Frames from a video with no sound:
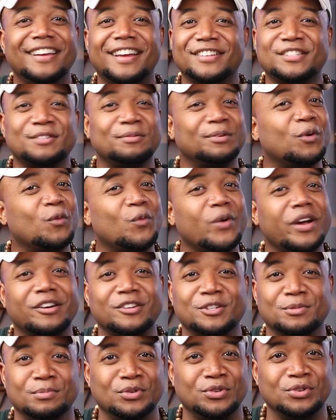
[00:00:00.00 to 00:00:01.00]
got some of the
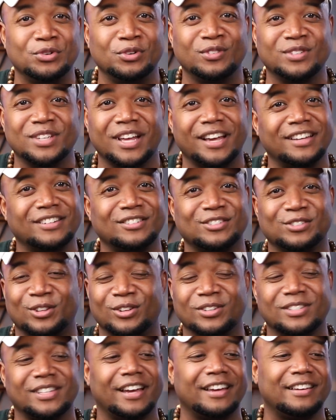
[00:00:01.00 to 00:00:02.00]
weirdest moves. Like it just
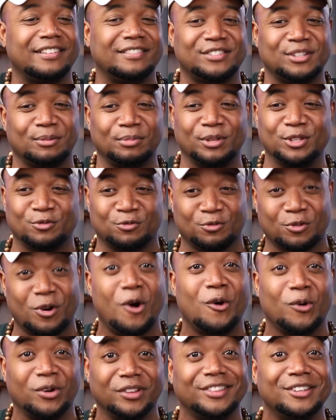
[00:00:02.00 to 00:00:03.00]
looks like something's
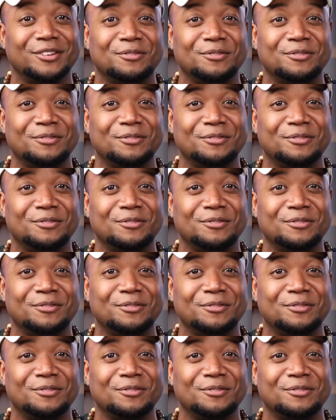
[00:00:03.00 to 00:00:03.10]
wrong with